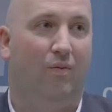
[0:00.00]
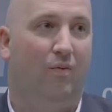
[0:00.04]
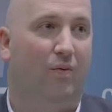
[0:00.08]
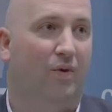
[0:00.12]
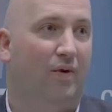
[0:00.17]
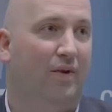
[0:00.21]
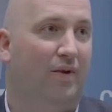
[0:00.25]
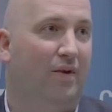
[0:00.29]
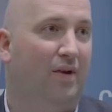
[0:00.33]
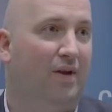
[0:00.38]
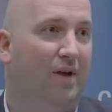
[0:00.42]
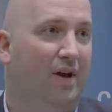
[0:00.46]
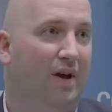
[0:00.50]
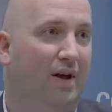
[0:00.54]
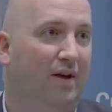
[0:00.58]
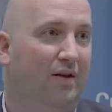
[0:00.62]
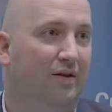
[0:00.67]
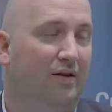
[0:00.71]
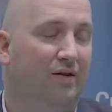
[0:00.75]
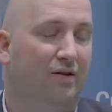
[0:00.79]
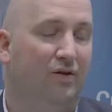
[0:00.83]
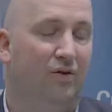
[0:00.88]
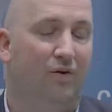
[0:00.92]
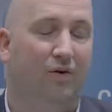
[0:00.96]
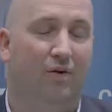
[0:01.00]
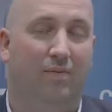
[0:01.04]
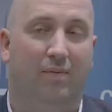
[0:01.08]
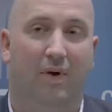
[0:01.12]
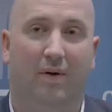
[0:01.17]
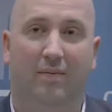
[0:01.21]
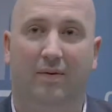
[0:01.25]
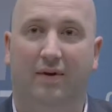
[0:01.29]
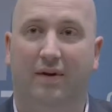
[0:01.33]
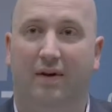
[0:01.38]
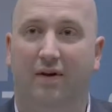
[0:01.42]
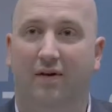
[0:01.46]
with the School of
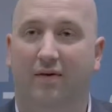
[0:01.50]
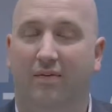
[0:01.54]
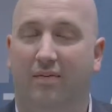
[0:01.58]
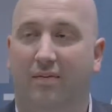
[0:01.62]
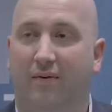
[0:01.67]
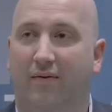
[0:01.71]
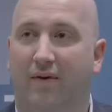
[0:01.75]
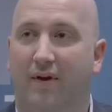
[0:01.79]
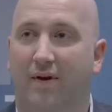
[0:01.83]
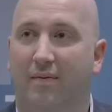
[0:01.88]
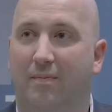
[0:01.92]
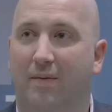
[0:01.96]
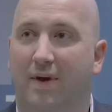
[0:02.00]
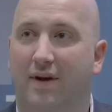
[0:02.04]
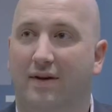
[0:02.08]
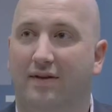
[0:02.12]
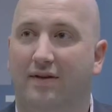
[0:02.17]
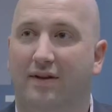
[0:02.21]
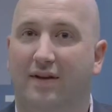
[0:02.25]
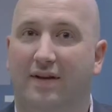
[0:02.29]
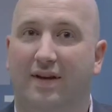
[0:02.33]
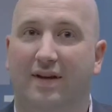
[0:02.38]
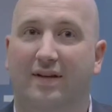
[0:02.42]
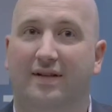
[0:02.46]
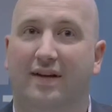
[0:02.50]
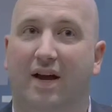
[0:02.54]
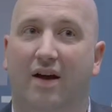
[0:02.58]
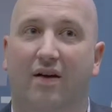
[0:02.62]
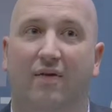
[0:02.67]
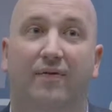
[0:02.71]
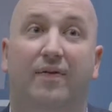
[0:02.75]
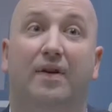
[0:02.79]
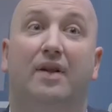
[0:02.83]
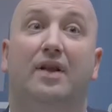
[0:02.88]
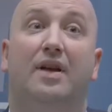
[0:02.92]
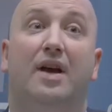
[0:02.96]
Public Health and Preventive Medicine is our
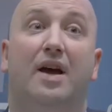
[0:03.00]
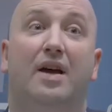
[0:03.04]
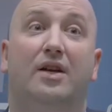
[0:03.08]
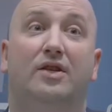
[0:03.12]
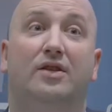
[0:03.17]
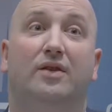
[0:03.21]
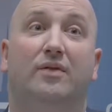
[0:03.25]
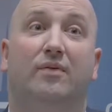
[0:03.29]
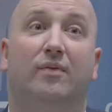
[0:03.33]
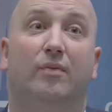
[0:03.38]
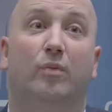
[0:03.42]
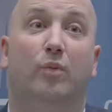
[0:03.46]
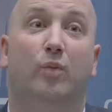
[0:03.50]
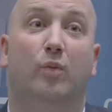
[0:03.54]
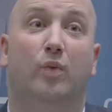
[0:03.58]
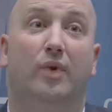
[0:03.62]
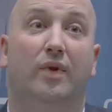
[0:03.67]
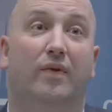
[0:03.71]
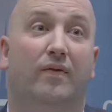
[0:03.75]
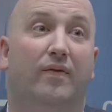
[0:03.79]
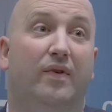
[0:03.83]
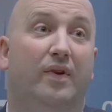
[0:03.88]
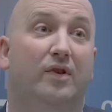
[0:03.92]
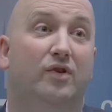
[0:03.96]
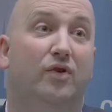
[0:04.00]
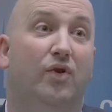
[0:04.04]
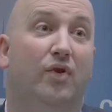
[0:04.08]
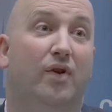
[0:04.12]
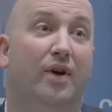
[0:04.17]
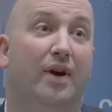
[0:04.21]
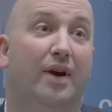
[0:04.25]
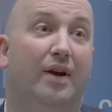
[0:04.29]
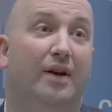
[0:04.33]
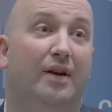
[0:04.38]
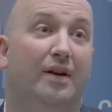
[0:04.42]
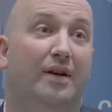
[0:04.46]
affiliation with the
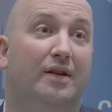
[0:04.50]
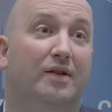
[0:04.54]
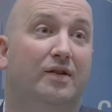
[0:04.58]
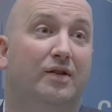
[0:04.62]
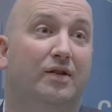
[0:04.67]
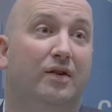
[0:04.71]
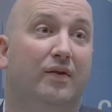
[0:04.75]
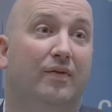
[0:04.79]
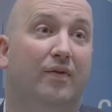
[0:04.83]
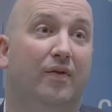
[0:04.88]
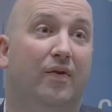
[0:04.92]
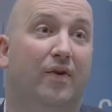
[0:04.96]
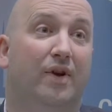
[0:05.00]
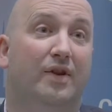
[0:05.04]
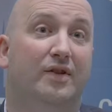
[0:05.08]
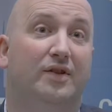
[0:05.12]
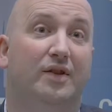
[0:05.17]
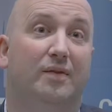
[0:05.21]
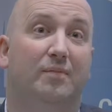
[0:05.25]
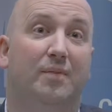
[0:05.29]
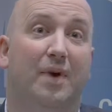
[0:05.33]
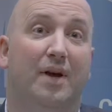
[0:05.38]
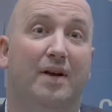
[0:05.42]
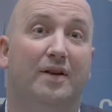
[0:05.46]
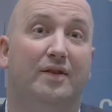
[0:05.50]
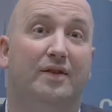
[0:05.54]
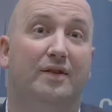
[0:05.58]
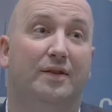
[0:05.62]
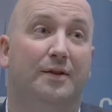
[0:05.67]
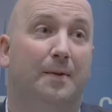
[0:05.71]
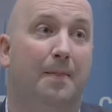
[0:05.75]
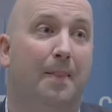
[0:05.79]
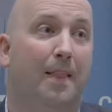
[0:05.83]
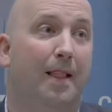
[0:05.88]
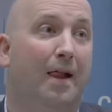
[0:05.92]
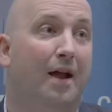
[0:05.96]
Victorian Institute of Forensic
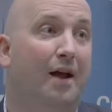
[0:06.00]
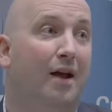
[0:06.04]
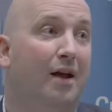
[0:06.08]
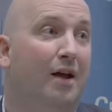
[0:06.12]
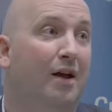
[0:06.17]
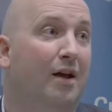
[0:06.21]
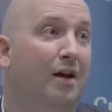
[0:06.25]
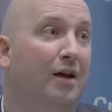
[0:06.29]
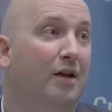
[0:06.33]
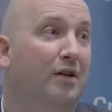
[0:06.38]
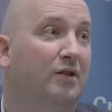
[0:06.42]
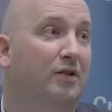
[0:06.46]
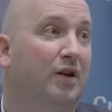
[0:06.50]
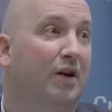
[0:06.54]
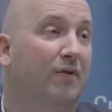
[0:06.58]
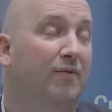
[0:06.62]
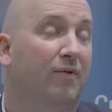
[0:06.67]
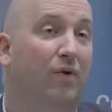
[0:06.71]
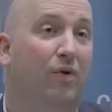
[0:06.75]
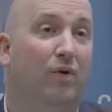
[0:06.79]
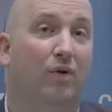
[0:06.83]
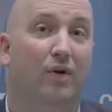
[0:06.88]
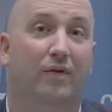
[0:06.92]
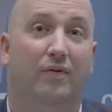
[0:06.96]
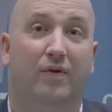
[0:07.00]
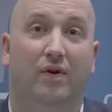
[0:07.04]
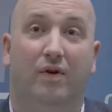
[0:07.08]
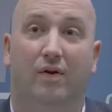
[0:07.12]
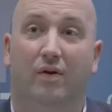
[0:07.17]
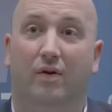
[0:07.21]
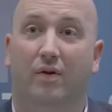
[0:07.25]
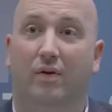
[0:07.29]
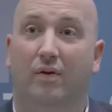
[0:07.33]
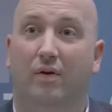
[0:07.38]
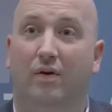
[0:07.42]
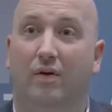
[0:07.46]
Medicine. So for all of
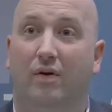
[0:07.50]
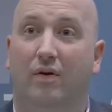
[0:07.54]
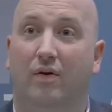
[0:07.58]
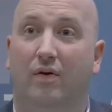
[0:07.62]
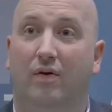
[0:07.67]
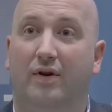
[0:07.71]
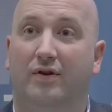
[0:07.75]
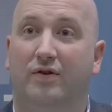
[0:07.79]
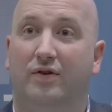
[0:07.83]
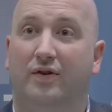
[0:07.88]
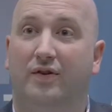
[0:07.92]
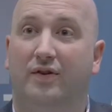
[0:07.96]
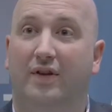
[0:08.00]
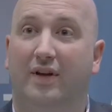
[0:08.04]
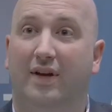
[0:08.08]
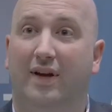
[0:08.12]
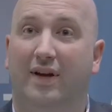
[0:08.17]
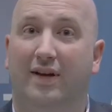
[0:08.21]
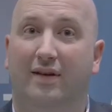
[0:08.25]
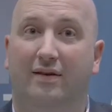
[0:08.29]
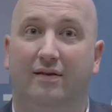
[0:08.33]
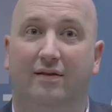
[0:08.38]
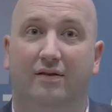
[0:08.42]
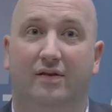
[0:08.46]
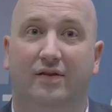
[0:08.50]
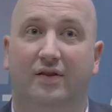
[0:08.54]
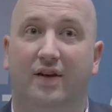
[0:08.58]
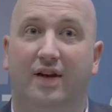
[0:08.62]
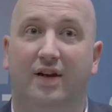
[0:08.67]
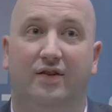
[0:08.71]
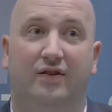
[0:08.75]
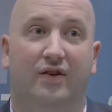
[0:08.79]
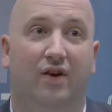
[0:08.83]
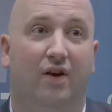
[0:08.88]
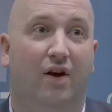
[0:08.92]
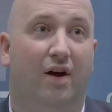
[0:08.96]
you who are interested in
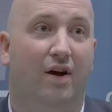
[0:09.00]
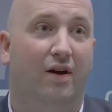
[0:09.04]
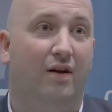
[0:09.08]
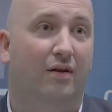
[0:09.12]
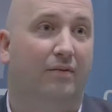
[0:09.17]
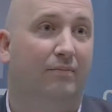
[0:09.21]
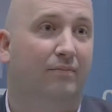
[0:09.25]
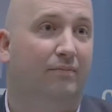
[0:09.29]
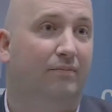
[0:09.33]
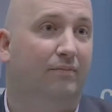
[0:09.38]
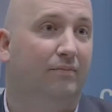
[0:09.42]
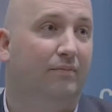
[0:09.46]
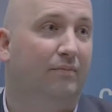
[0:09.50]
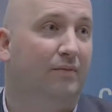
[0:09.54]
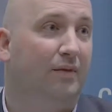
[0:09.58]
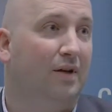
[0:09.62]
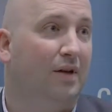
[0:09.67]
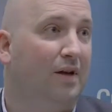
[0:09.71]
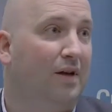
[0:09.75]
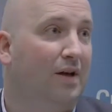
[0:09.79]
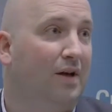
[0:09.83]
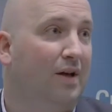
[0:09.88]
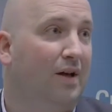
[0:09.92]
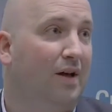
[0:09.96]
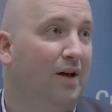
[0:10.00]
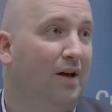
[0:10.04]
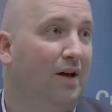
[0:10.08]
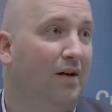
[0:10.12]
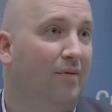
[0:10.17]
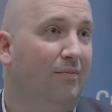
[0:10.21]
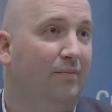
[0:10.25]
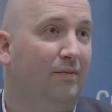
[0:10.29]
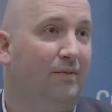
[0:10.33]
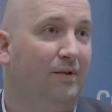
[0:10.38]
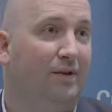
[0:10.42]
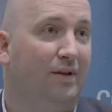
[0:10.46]
CSI,
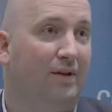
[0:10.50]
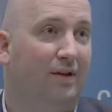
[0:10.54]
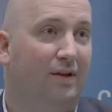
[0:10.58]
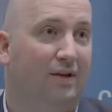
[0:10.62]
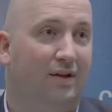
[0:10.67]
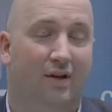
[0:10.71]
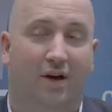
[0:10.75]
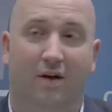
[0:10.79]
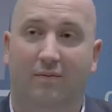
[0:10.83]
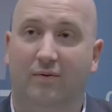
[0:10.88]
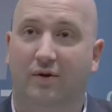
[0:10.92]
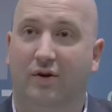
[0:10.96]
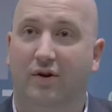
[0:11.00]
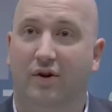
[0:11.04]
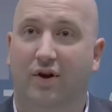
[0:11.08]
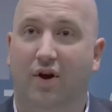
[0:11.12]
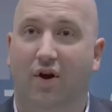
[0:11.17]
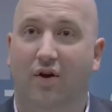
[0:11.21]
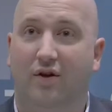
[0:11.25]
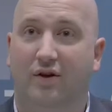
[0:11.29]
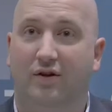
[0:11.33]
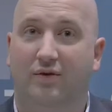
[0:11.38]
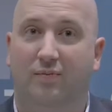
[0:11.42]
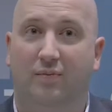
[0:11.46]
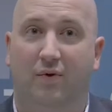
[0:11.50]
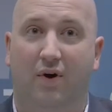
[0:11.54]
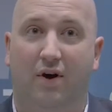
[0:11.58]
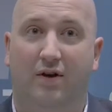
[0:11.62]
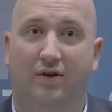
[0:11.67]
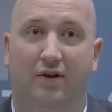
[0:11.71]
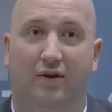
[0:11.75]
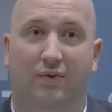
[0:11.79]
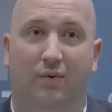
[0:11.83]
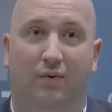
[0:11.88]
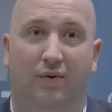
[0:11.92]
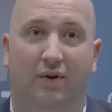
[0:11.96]
come do your honours
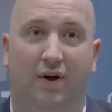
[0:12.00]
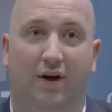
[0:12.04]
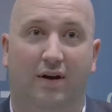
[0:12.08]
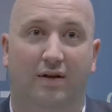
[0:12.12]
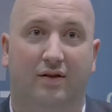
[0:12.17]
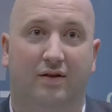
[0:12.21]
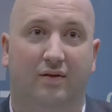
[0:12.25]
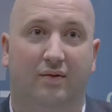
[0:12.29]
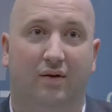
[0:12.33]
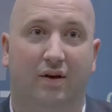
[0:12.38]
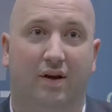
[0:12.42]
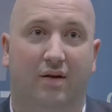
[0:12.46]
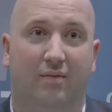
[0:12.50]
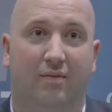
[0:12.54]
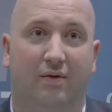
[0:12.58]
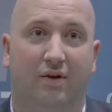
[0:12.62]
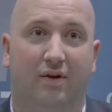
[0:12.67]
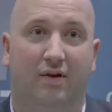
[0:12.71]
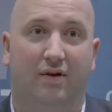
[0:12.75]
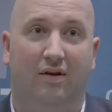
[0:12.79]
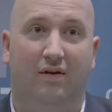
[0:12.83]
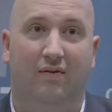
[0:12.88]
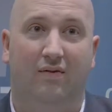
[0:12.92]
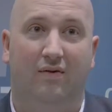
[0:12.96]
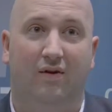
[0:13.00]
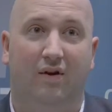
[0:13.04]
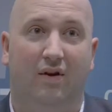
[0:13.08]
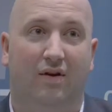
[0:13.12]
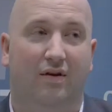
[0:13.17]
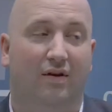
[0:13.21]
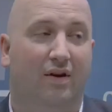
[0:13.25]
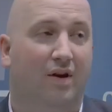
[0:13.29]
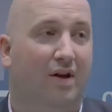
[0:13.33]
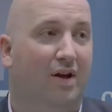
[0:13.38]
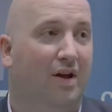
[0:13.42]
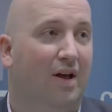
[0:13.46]
project with us. You've
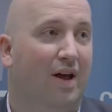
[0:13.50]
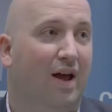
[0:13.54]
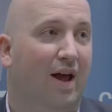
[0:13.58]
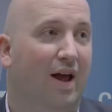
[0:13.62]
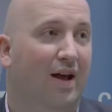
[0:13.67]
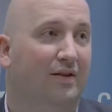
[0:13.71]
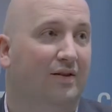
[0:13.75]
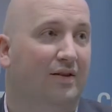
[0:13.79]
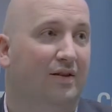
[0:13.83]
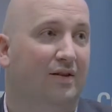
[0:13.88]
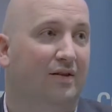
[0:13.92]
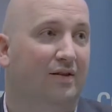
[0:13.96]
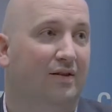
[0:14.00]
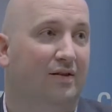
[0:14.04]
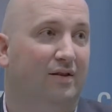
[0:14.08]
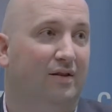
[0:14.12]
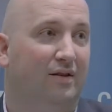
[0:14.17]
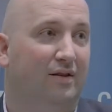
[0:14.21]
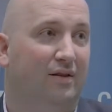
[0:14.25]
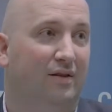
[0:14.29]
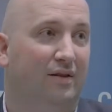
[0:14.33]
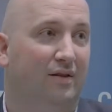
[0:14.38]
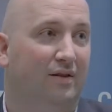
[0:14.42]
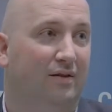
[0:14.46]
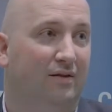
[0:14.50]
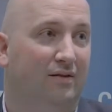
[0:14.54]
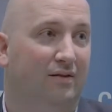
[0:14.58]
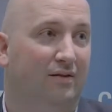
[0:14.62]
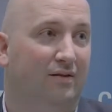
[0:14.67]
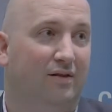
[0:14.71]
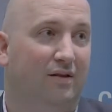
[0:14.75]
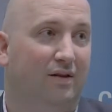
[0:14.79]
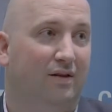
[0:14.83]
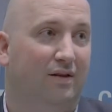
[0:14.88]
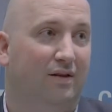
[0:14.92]
got access to